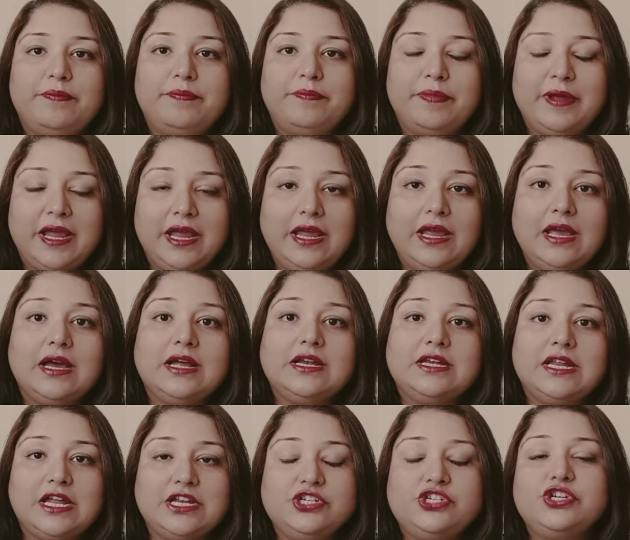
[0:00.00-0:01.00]
pay
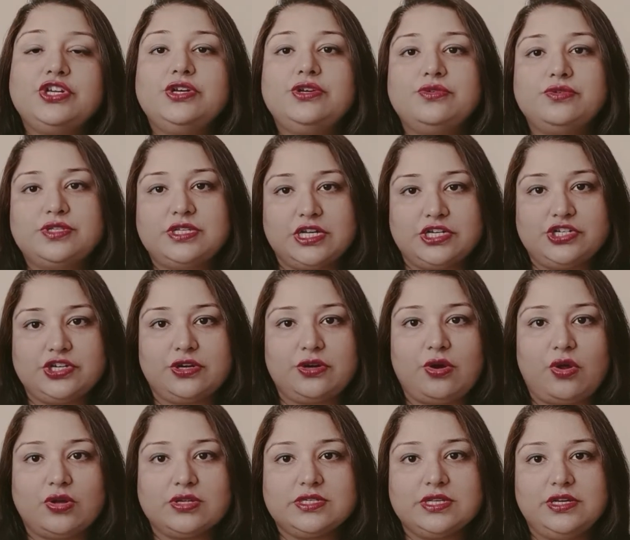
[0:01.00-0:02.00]
attention to such a
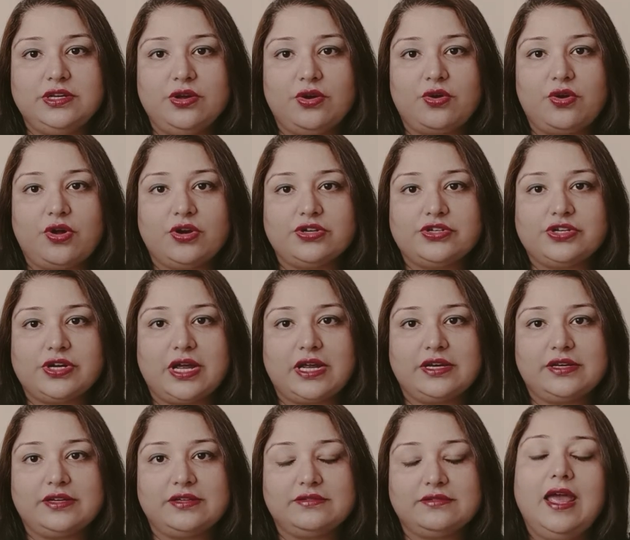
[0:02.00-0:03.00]
clause in your
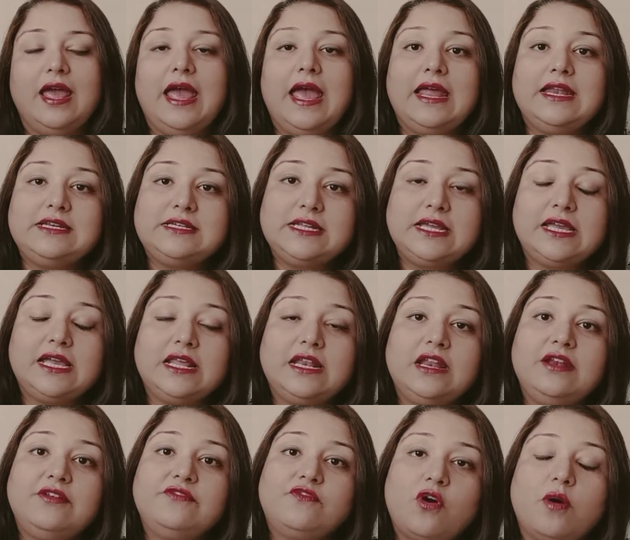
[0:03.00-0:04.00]
contract and take an
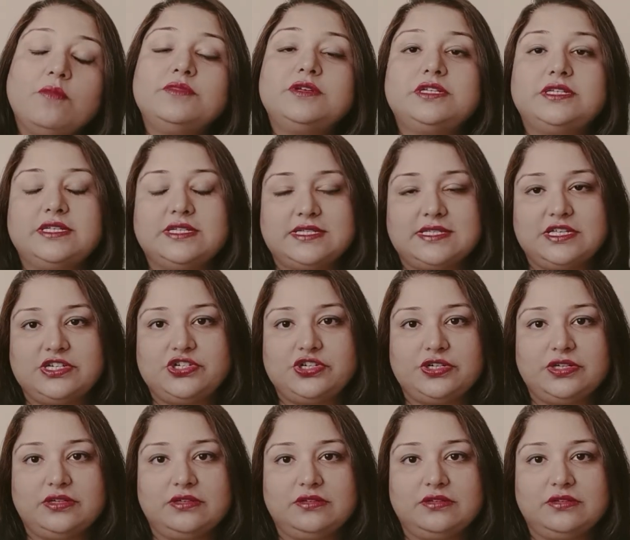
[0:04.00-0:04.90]
informed decision.